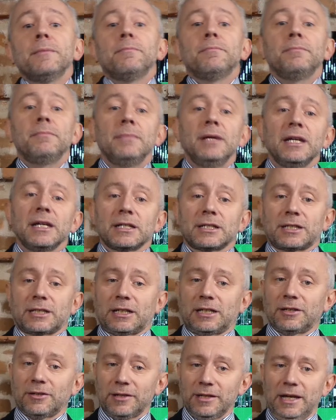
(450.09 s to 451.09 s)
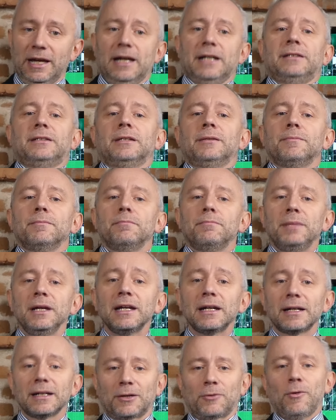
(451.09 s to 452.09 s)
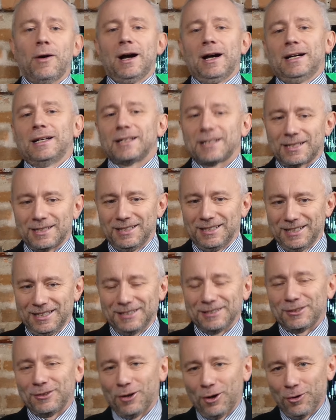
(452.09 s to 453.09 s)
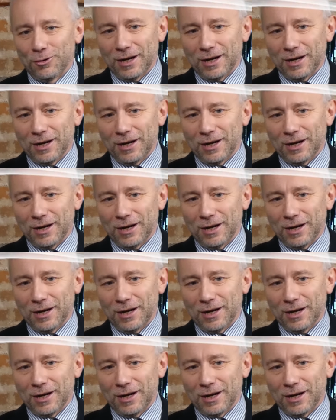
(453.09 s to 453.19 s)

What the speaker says: means creating bigger ones in the long